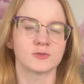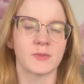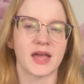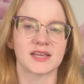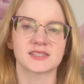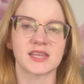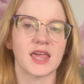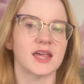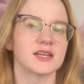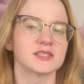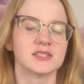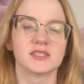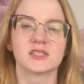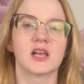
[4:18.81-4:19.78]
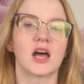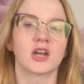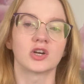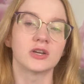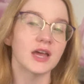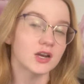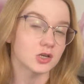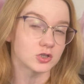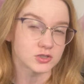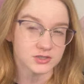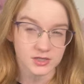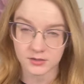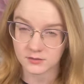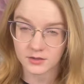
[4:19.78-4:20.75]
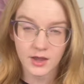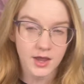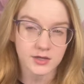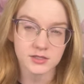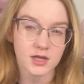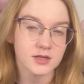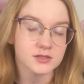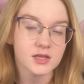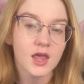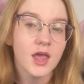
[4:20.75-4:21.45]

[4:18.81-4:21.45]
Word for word: mass chaos and slaughter? Not understanding the context.